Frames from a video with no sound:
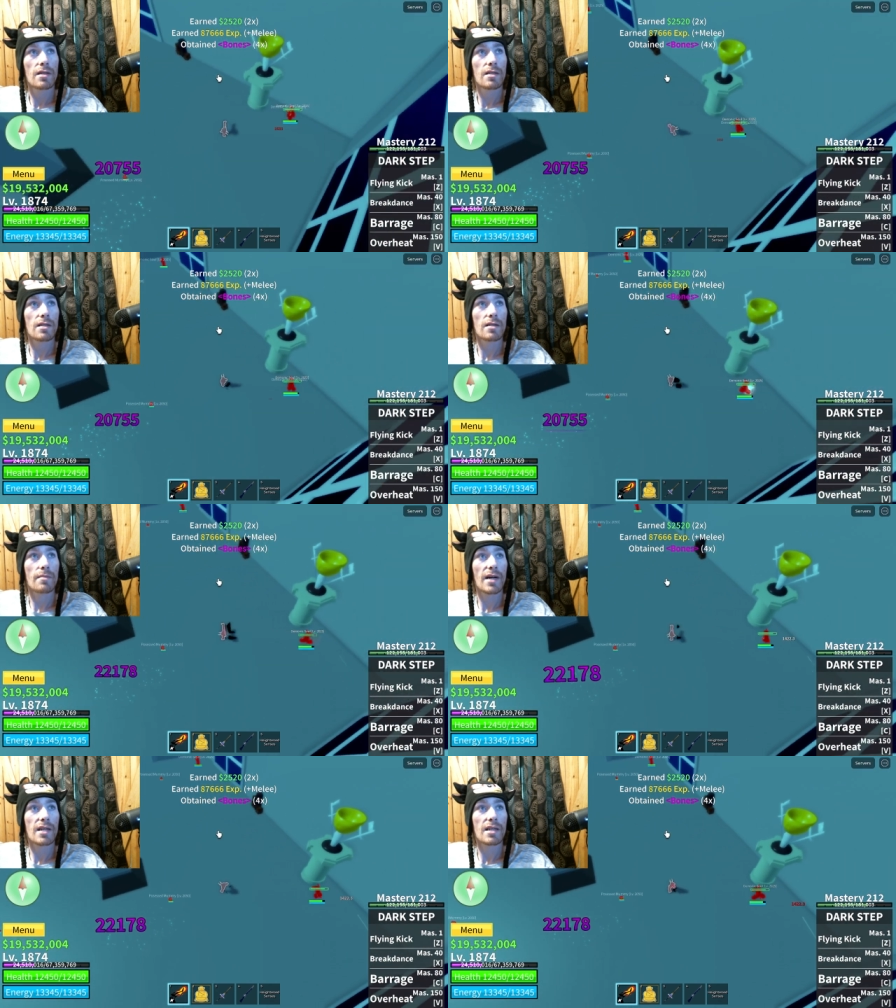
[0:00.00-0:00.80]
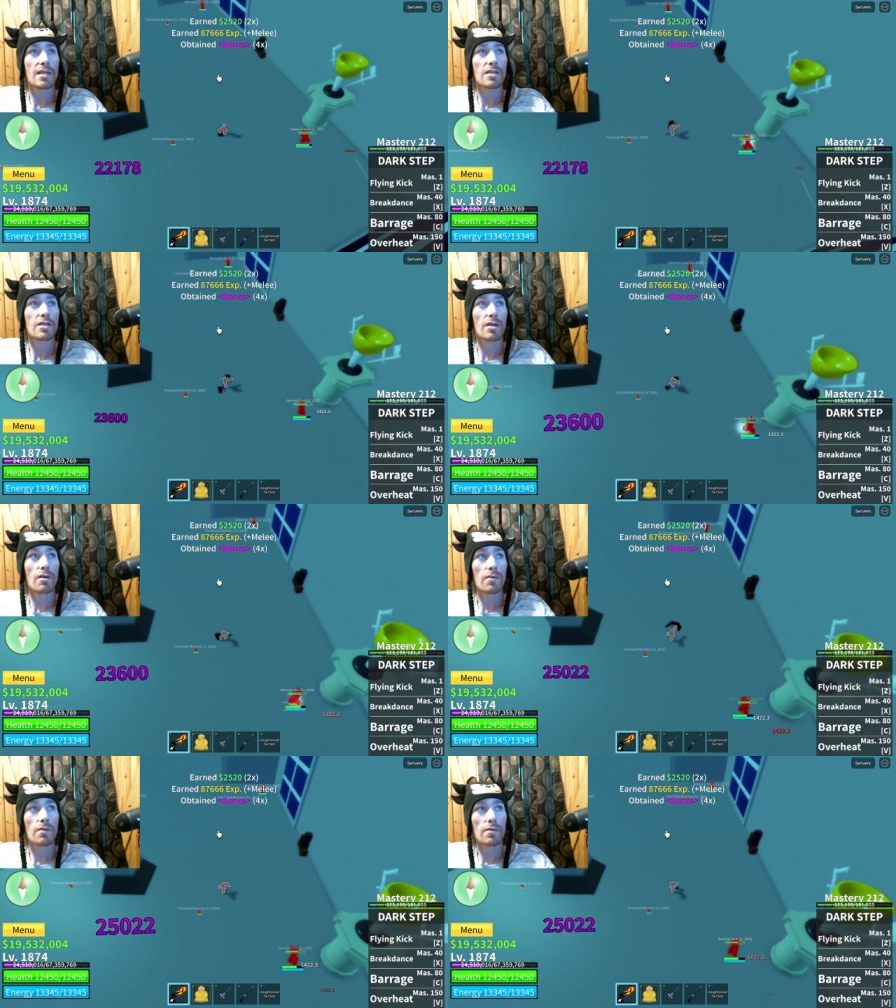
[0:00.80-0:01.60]
The demonic
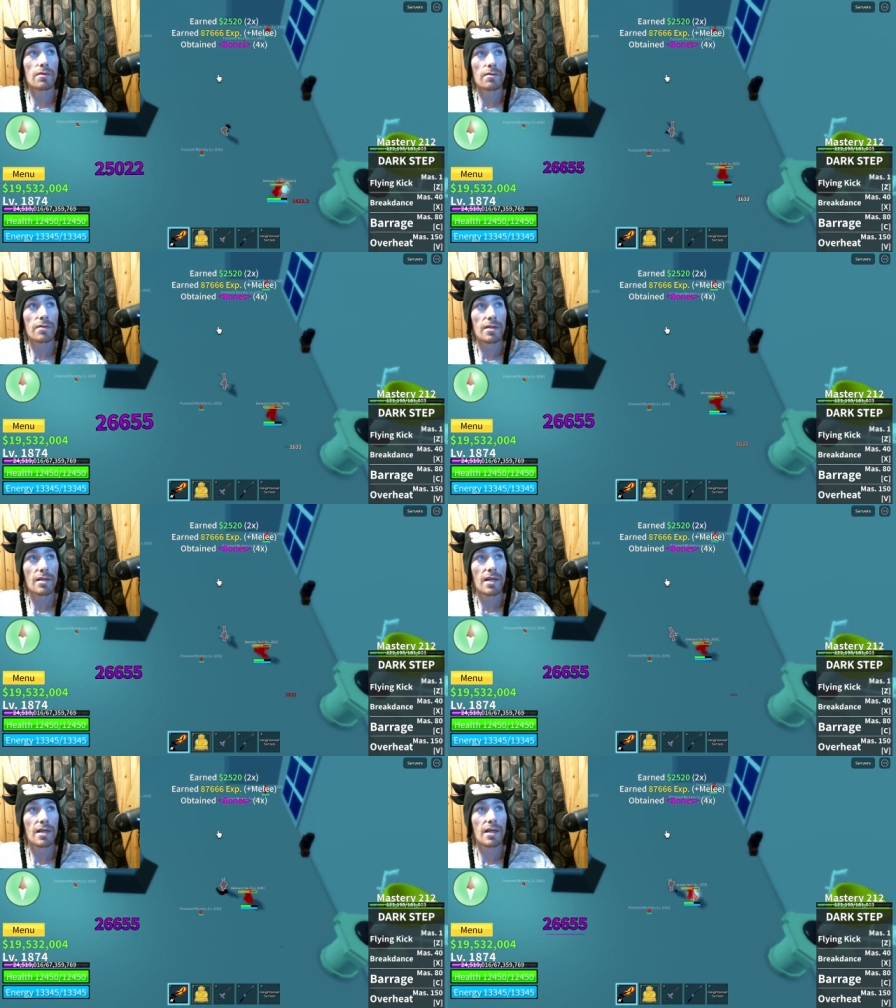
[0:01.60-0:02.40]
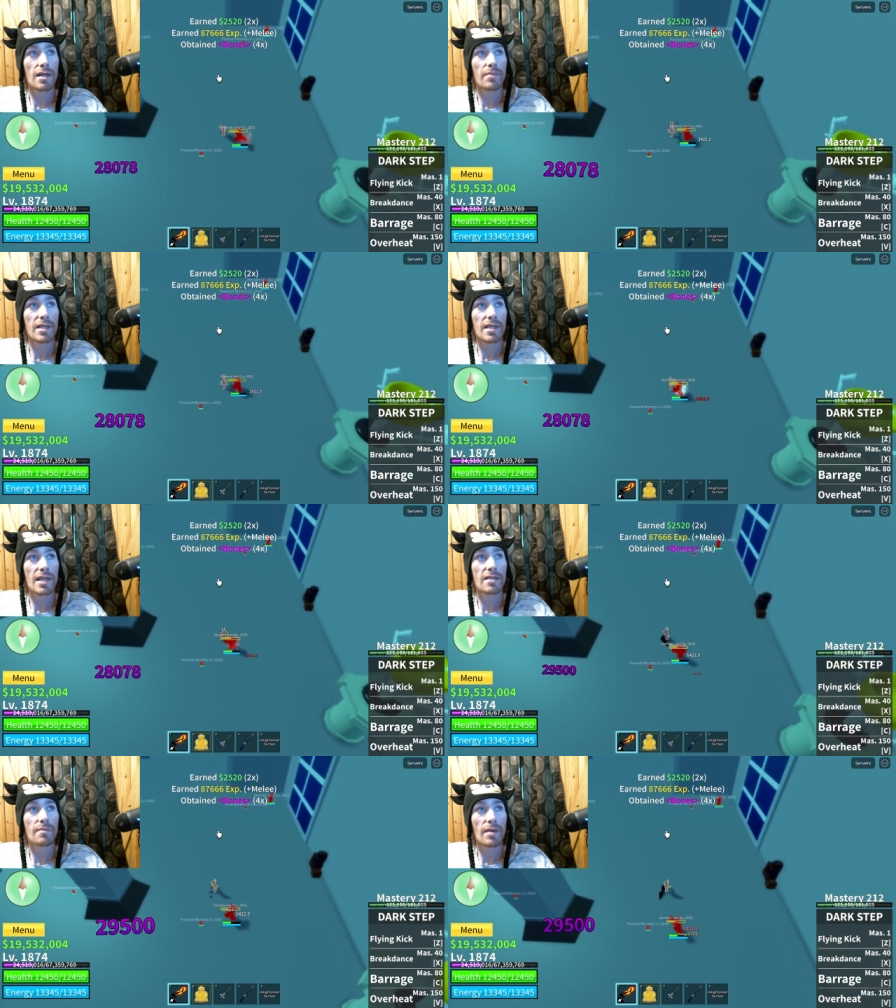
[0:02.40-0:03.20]
souls and uh,
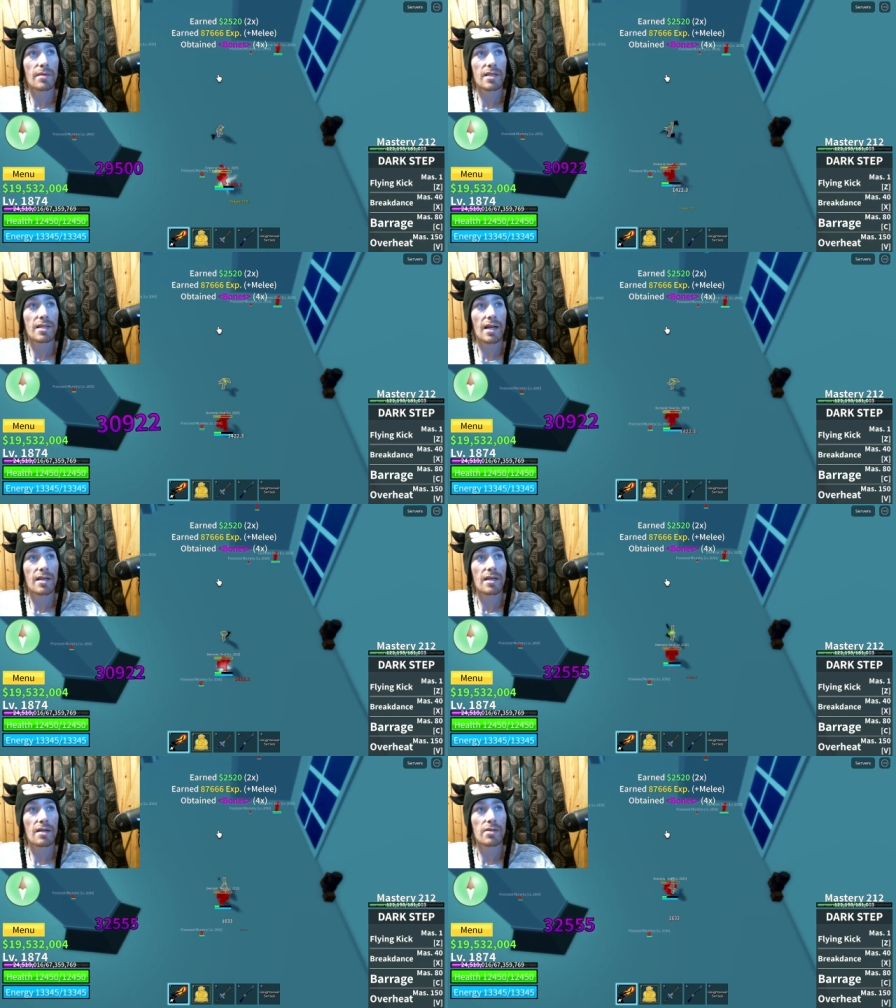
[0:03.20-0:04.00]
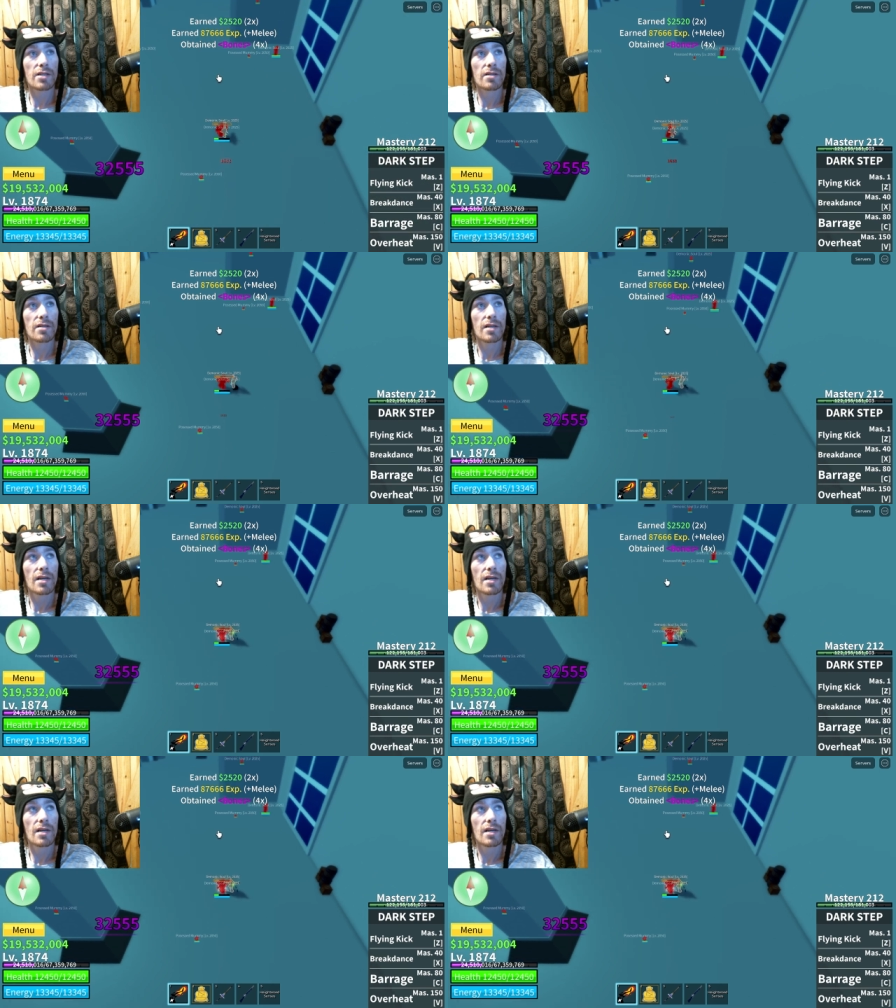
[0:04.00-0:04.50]
possessed mummies down there, which are